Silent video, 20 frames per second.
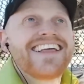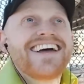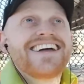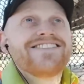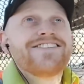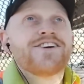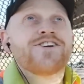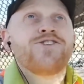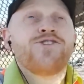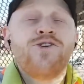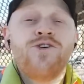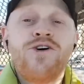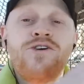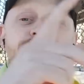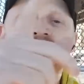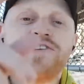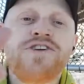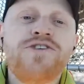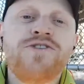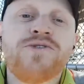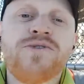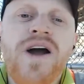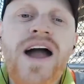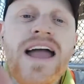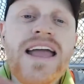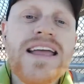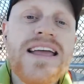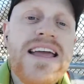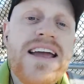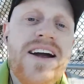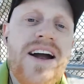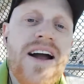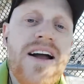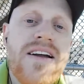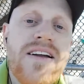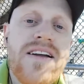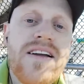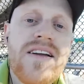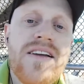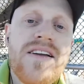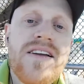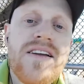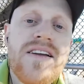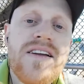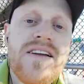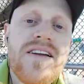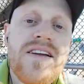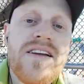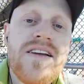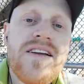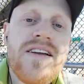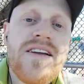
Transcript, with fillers: There's a cool view right here of that